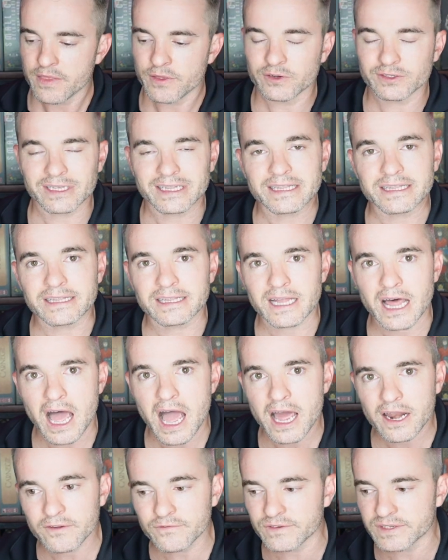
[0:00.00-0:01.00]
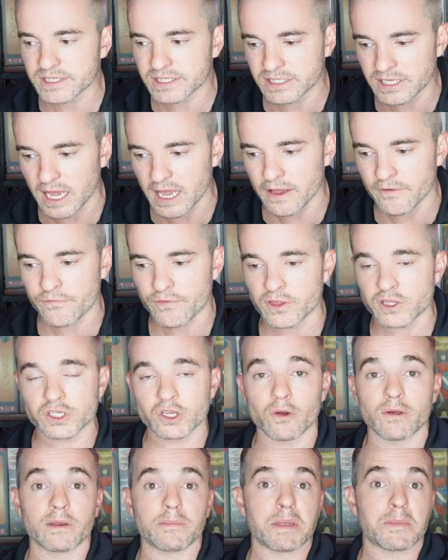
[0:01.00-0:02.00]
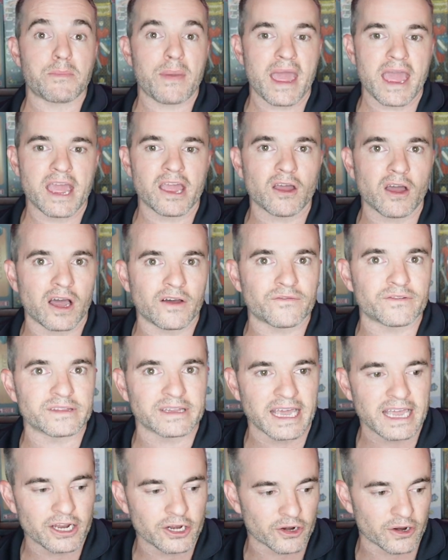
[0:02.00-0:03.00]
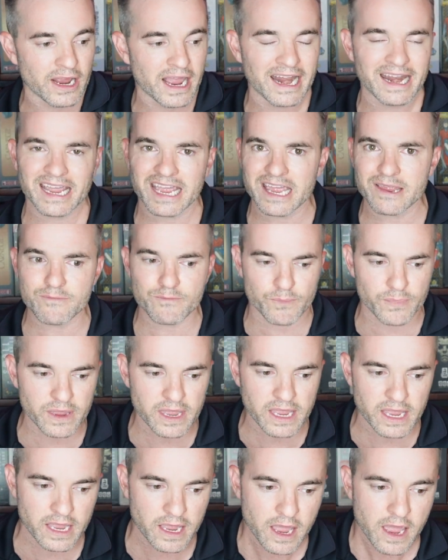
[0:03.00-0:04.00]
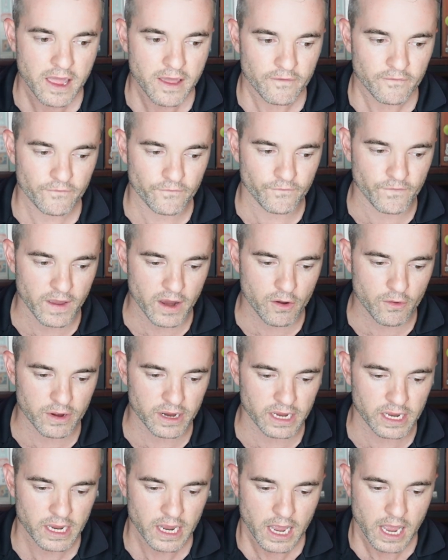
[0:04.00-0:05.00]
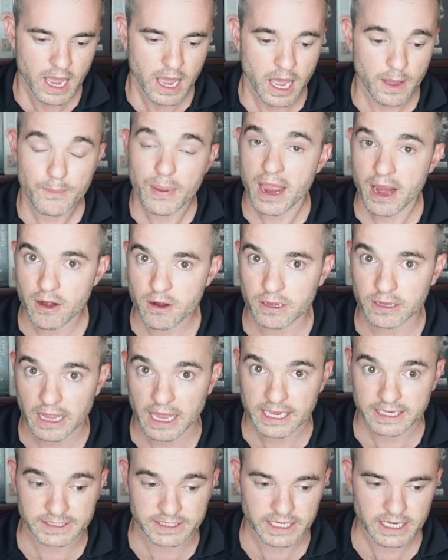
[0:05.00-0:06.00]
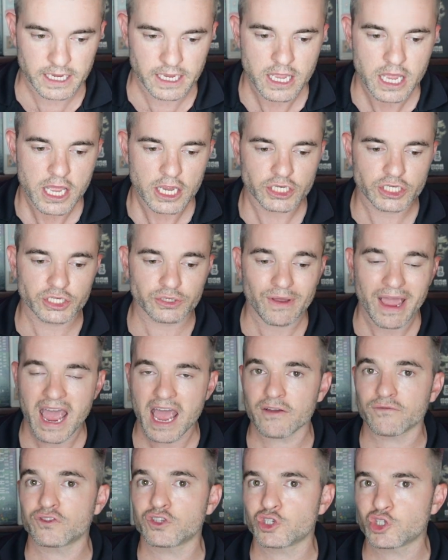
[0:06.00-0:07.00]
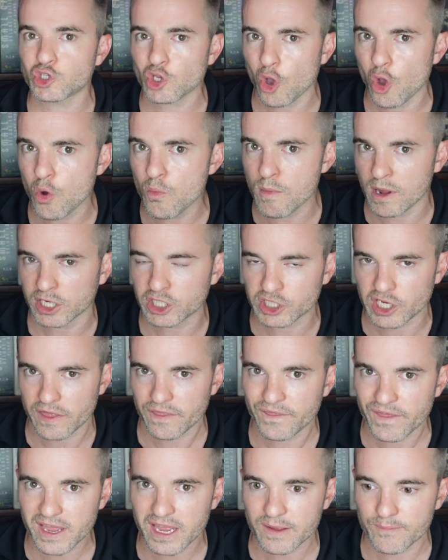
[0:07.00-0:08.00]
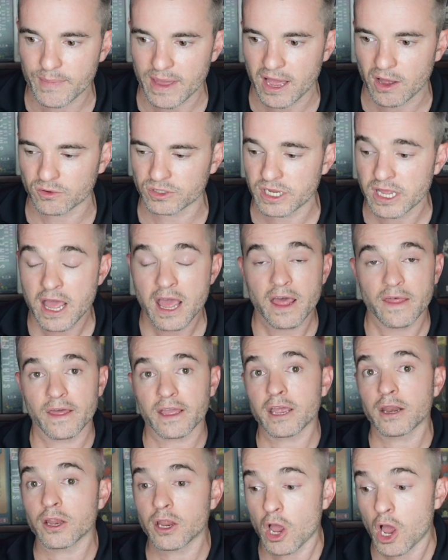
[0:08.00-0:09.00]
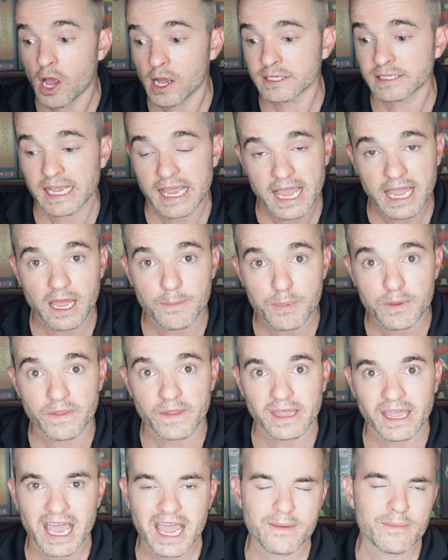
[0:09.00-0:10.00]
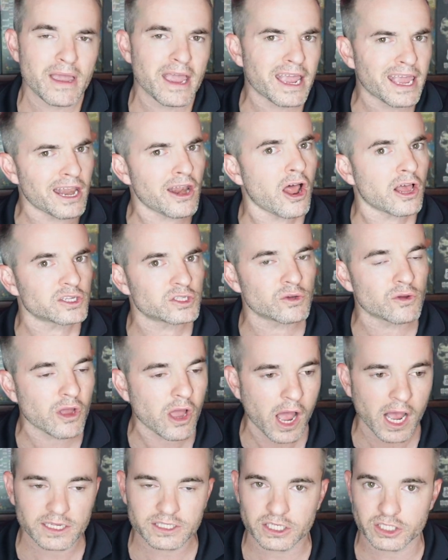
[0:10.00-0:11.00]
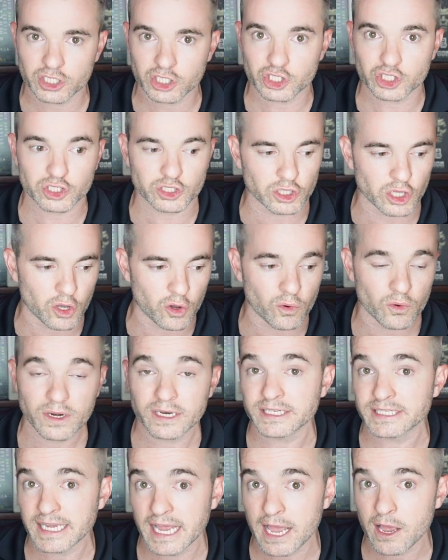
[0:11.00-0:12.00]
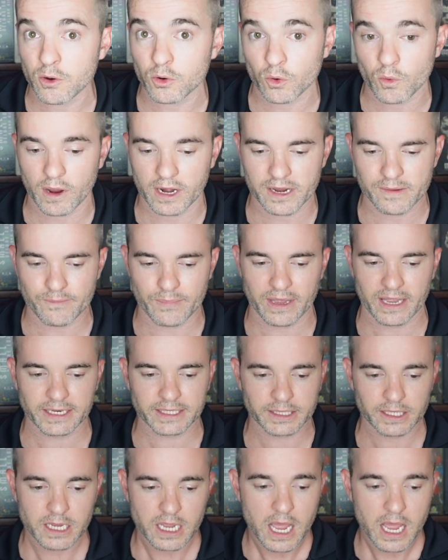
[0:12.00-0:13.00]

There's a lot of stuff that's going to be paying off later, and it can be very paralyzing to have so much to think about. That can cause a hang up in the game. It can also cause it to slow down quite a bit.